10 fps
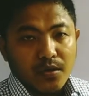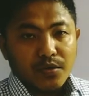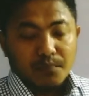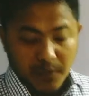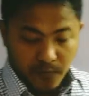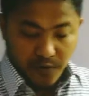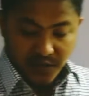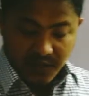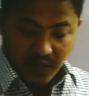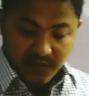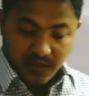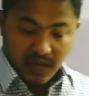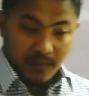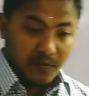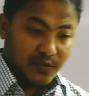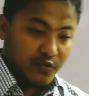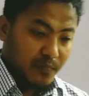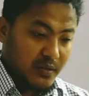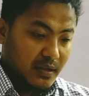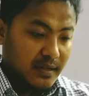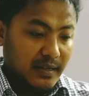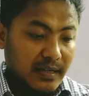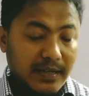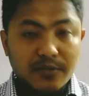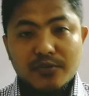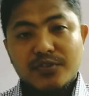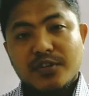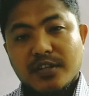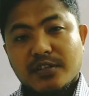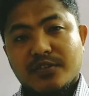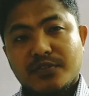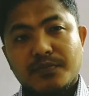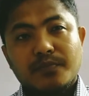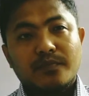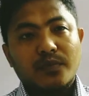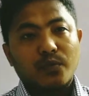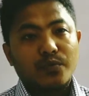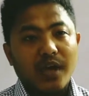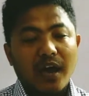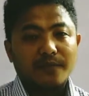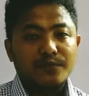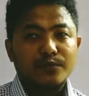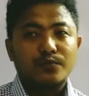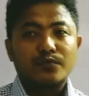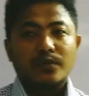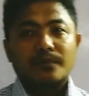Before discussing about the topic electrostatics, we have to